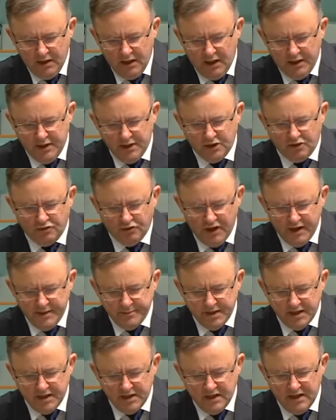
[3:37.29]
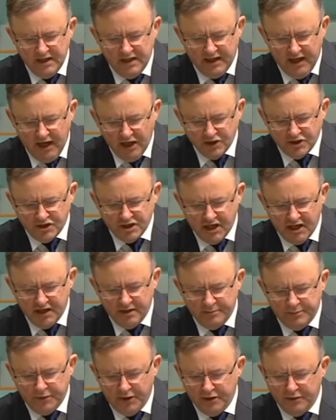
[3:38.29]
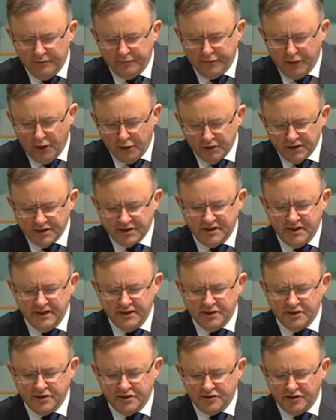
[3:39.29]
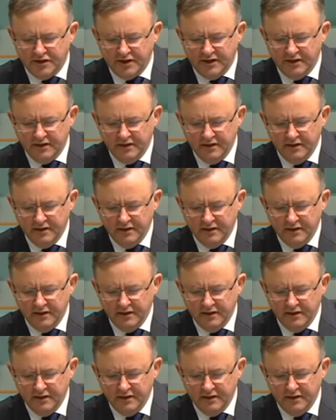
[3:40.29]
an agreement negotiated by the forest industry,